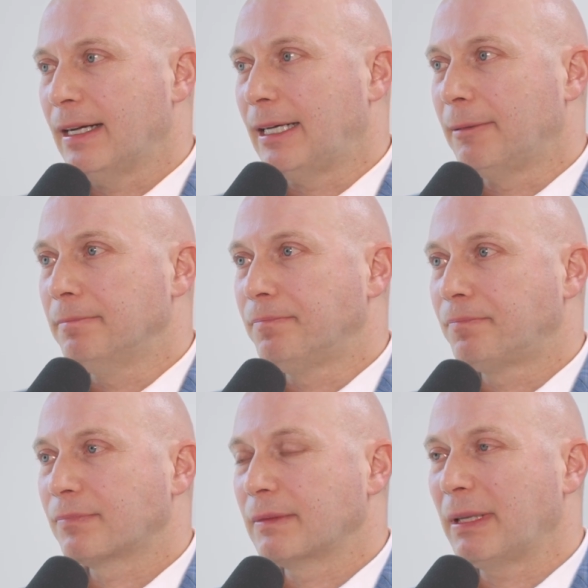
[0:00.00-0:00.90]

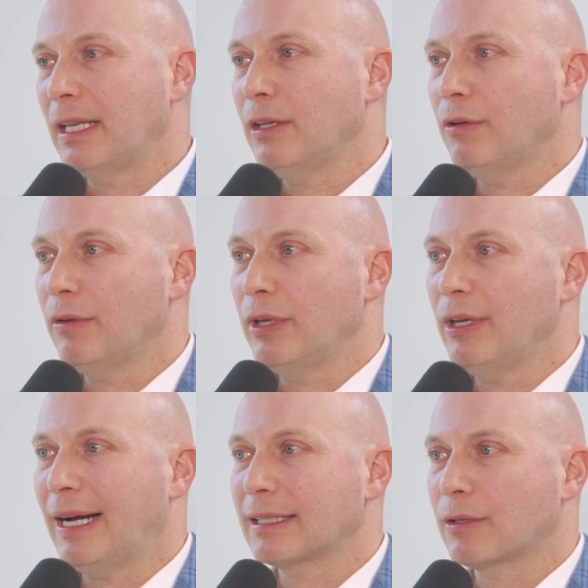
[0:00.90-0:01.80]
But then when
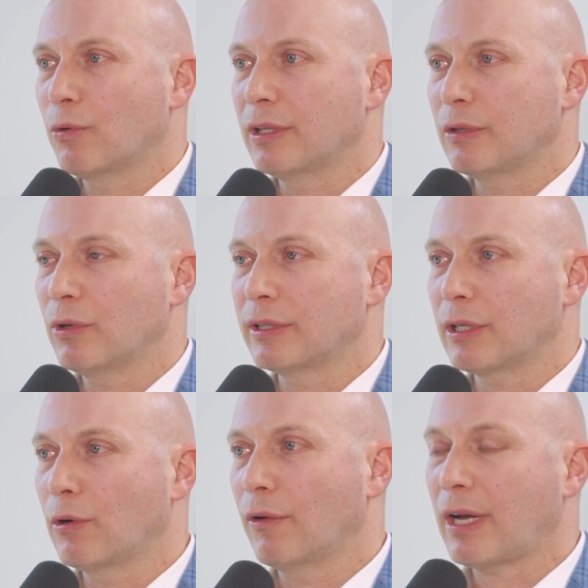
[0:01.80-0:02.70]
you ask where's
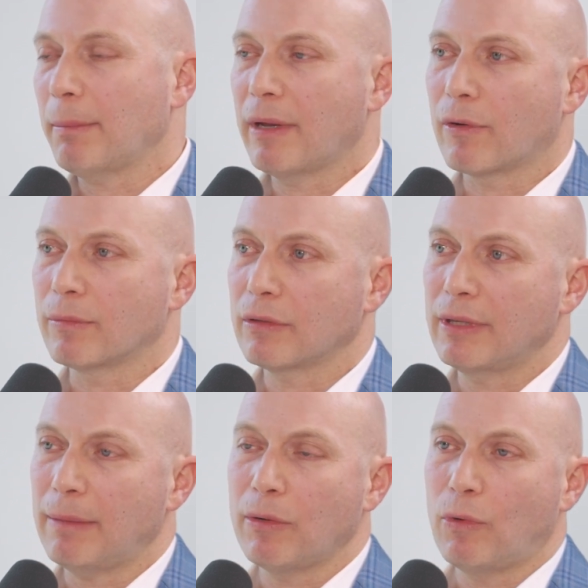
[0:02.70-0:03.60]
the growth coming from, so
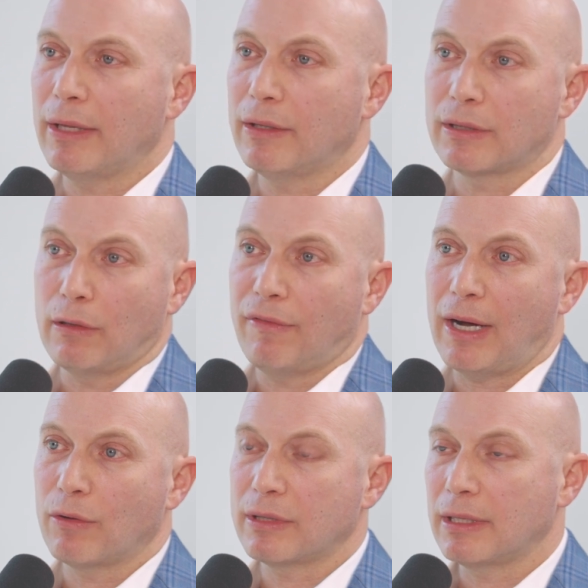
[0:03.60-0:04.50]
number one, there's a lot of
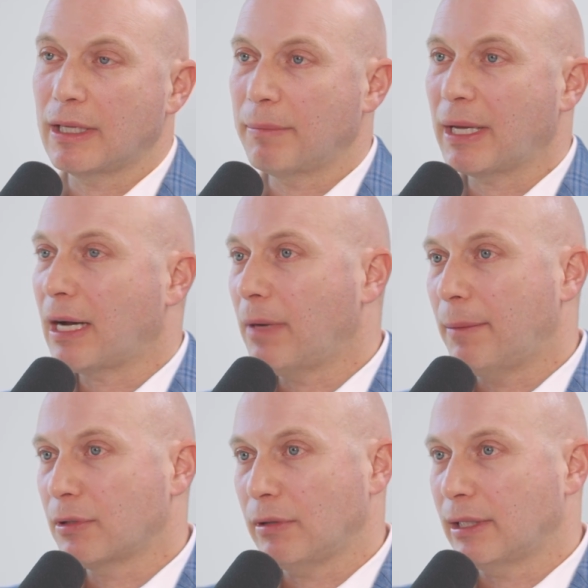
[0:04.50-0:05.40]
housing that become
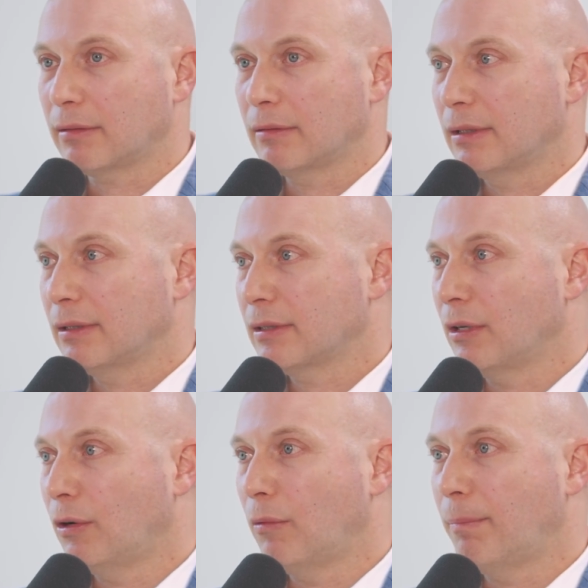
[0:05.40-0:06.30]
obsolete.
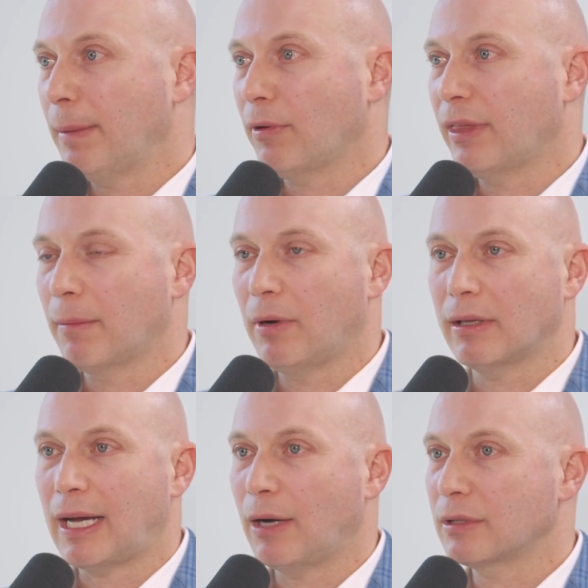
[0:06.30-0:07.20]
So people think
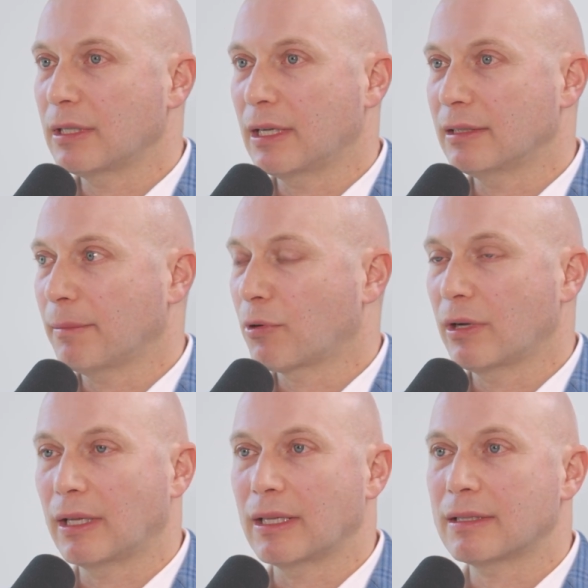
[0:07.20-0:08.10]
about housing as a
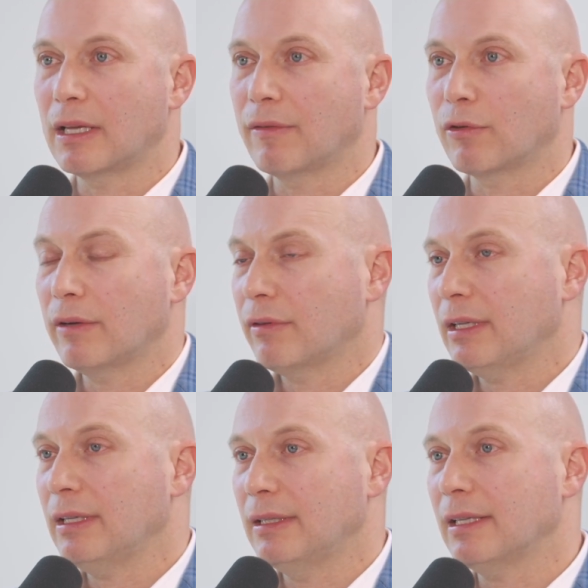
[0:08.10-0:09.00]
product that stays forever.
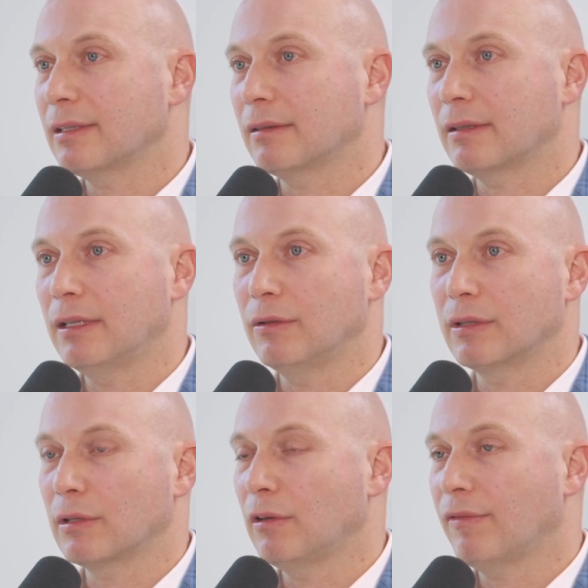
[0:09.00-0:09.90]
It doesn't.
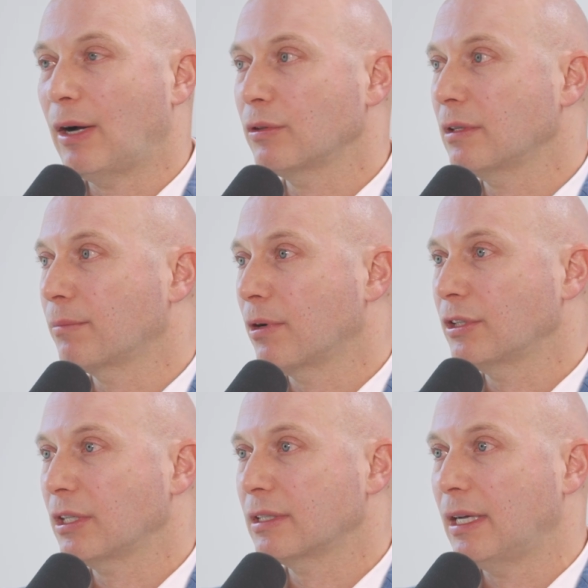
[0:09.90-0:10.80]
There's a lot of housing
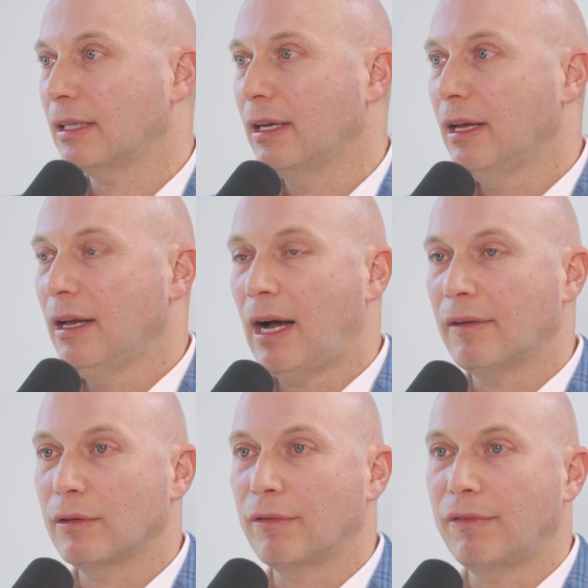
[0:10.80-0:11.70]
projects that
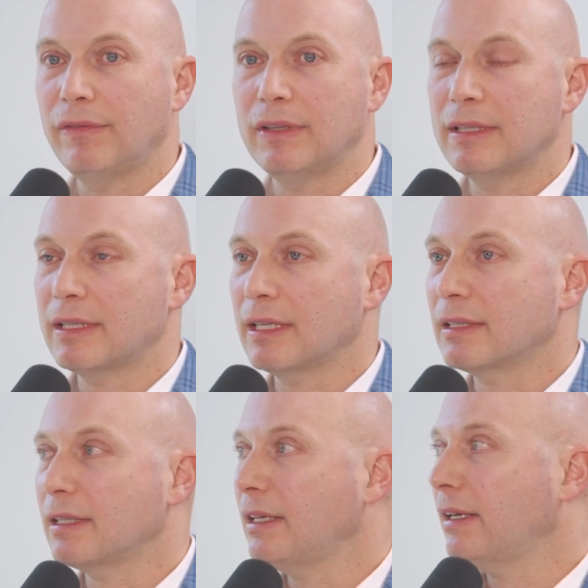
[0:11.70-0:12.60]
after 50,
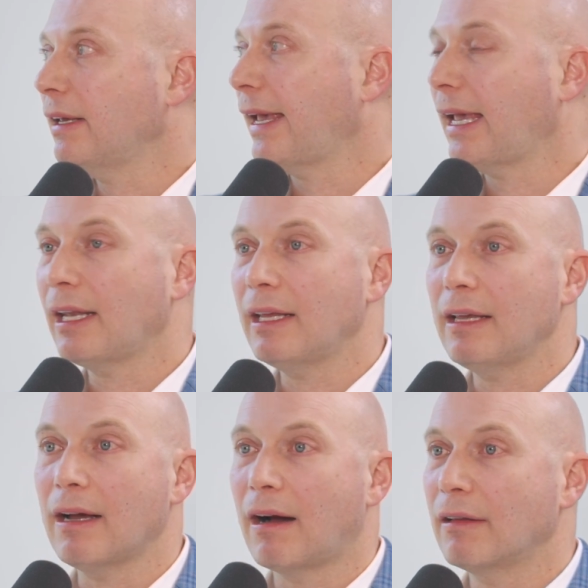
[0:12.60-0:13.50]
60,
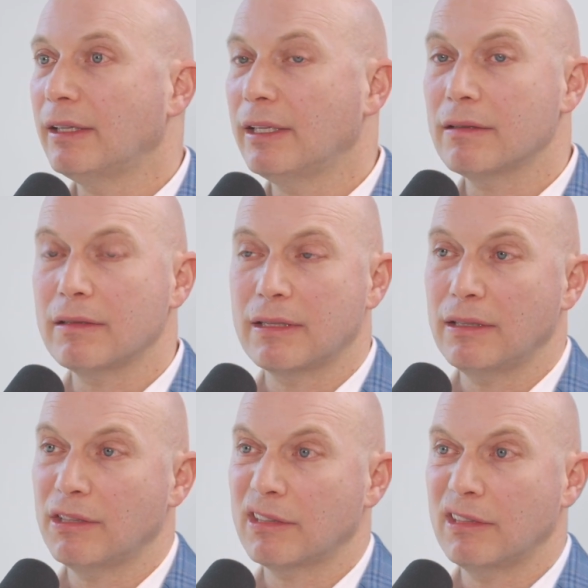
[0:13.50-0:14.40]
80, 100 years,
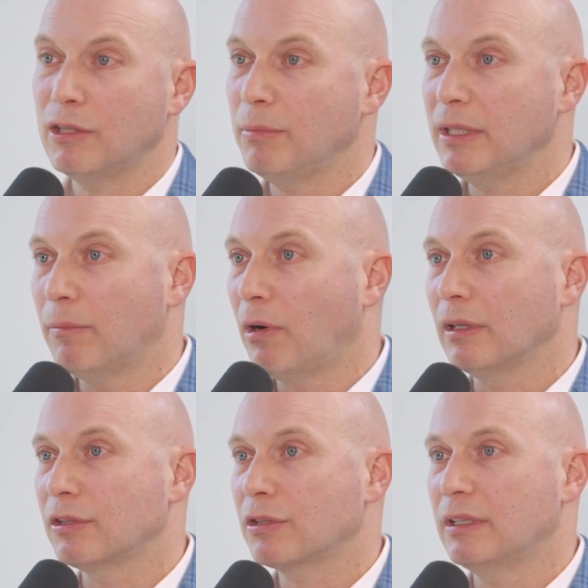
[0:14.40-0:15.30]
they just need to be
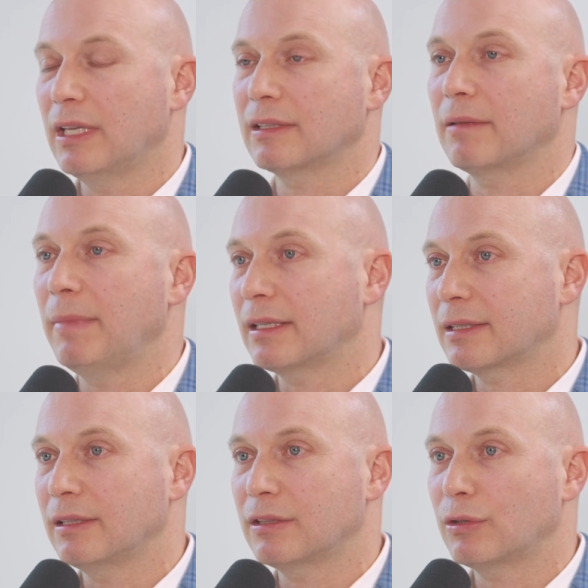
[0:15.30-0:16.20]
demolished. It doesn't make
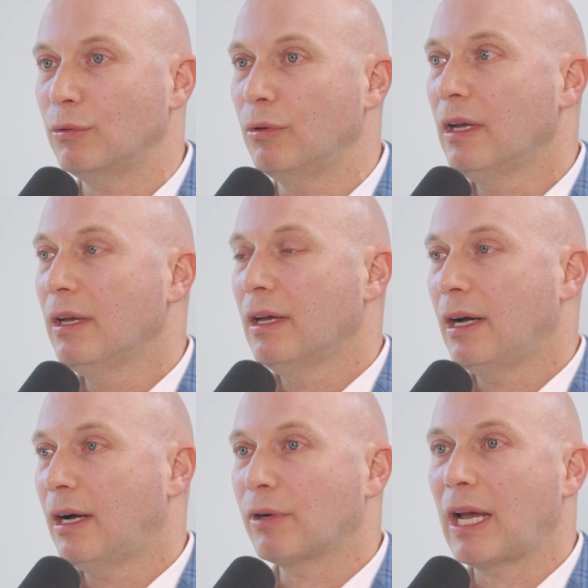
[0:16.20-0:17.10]
sense to
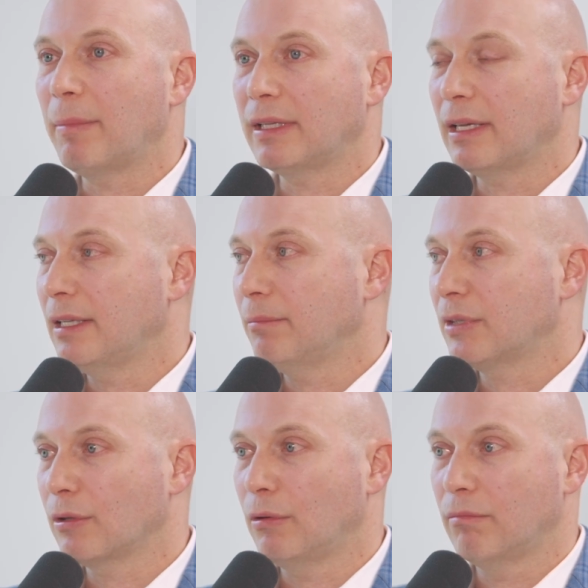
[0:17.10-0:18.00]
rehabilitate them.
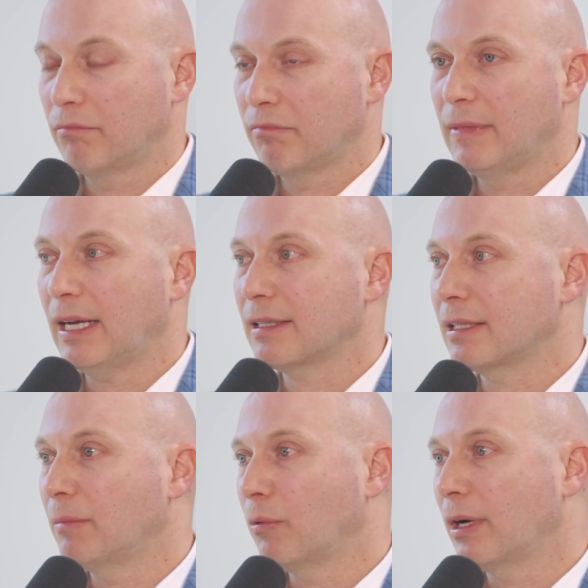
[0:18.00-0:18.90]
So
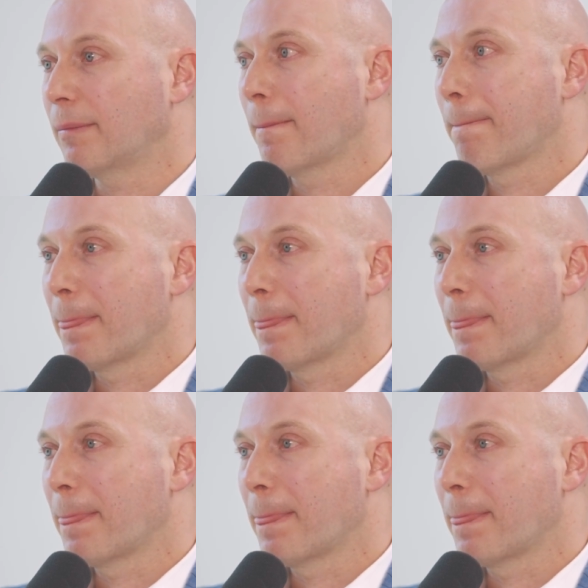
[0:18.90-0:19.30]
that's number one.